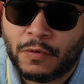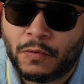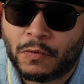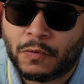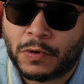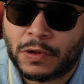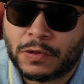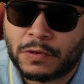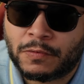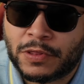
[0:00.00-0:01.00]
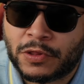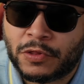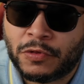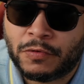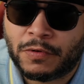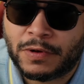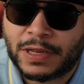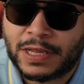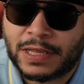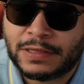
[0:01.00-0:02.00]
wh whether you are
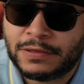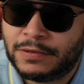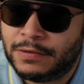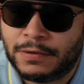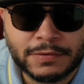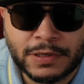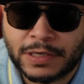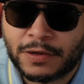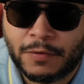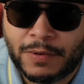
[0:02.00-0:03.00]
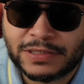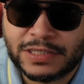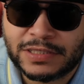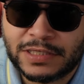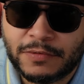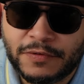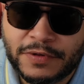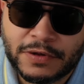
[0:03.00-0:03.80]
you know gonna go watch this in the movie or,